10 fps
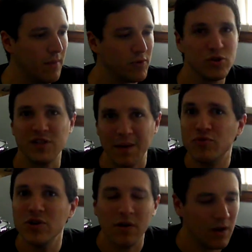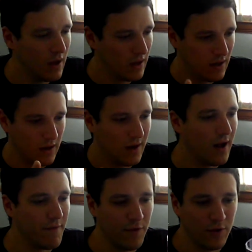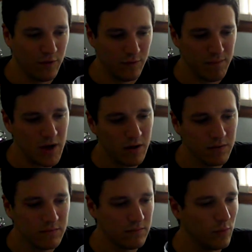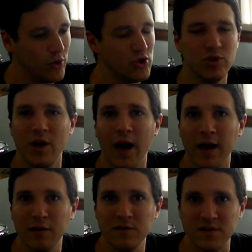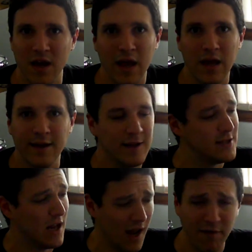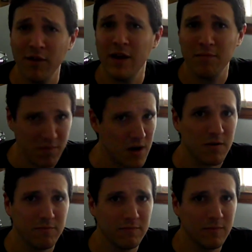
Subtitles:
perception of this beer, which I'll say it's a lovely beer.